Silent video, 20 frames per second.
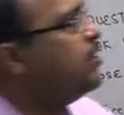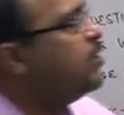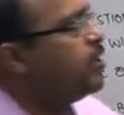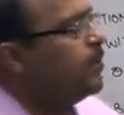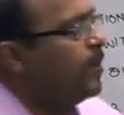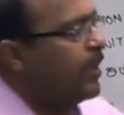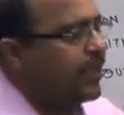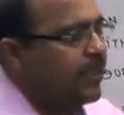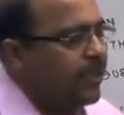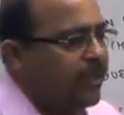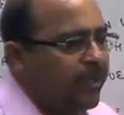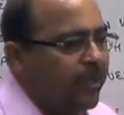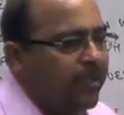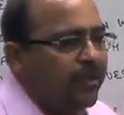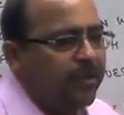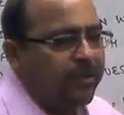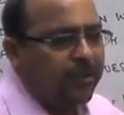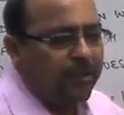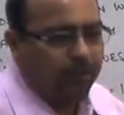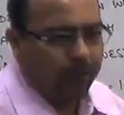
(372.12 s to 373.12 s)
the
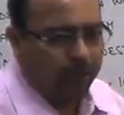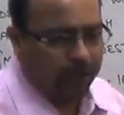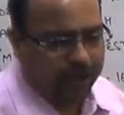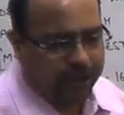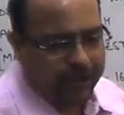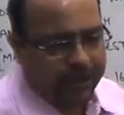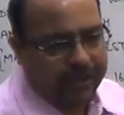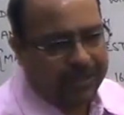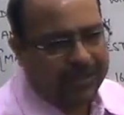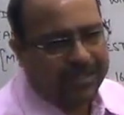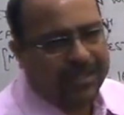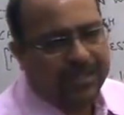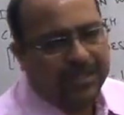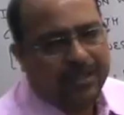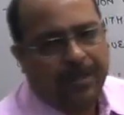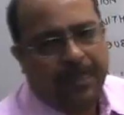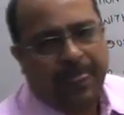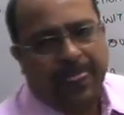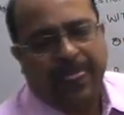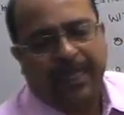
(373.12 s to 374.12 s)
geometrical questions,
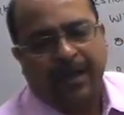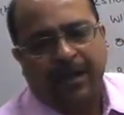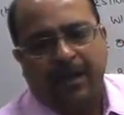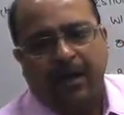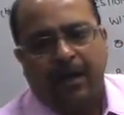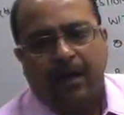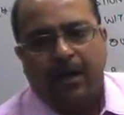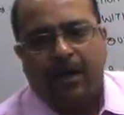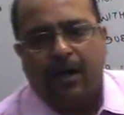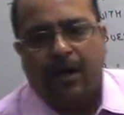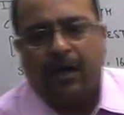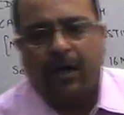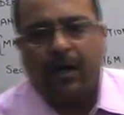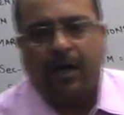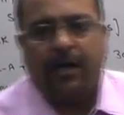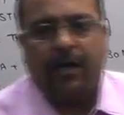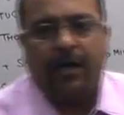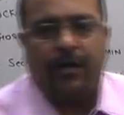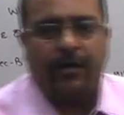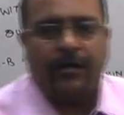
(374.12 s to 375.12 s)

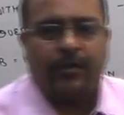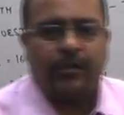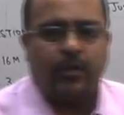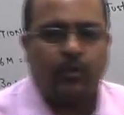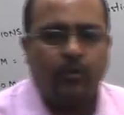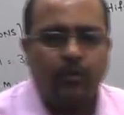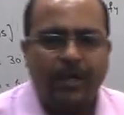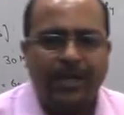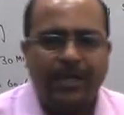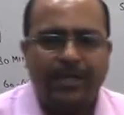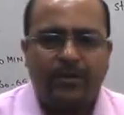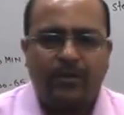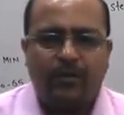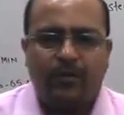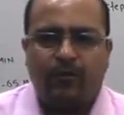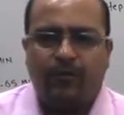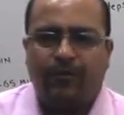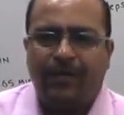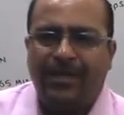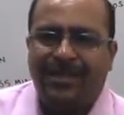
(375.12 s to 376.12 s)
students
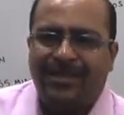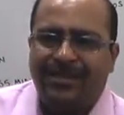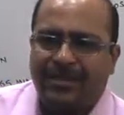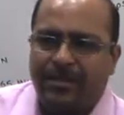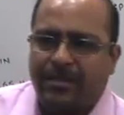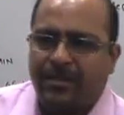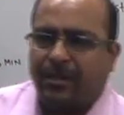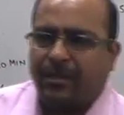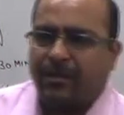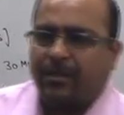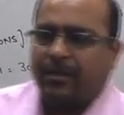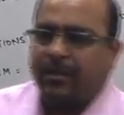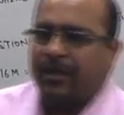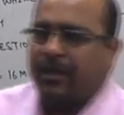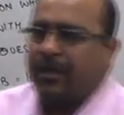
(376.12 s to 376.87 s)
feel stuck.